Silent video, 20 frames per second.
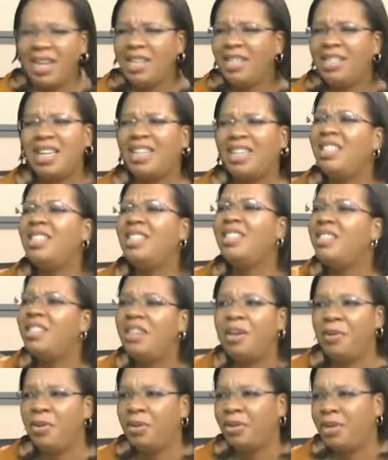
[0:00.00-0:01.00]
certain
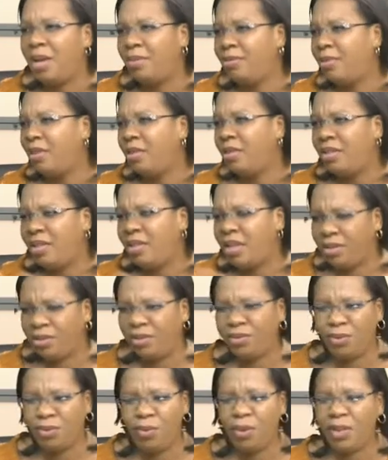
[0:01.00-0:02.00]
stereotypes and
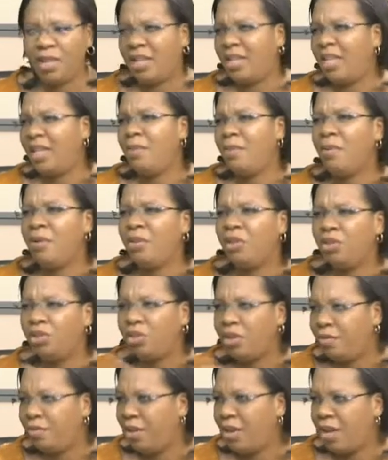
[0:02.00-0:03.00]
status quo that they keep on
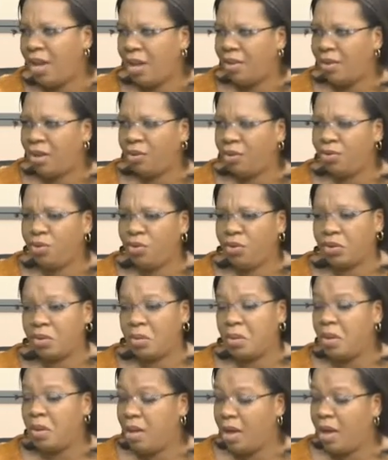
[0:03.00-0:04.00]
shoving down our throats?
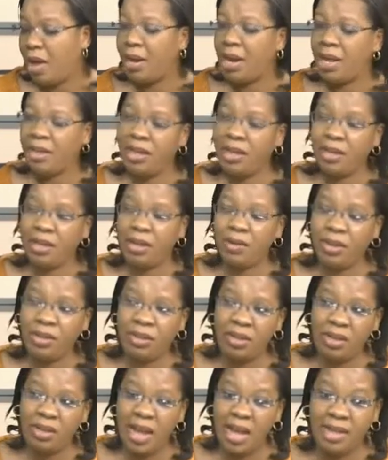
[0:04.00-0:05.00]
And I think the
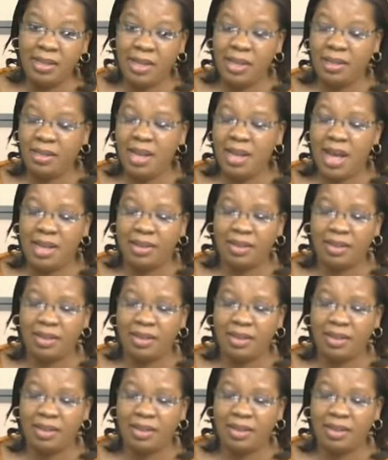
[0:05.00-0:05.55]
question, the answer is yes.